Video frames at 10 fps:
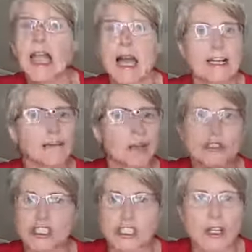and I
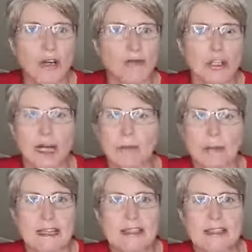roasted it off for a couple of
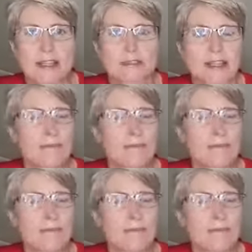minutes in the oven.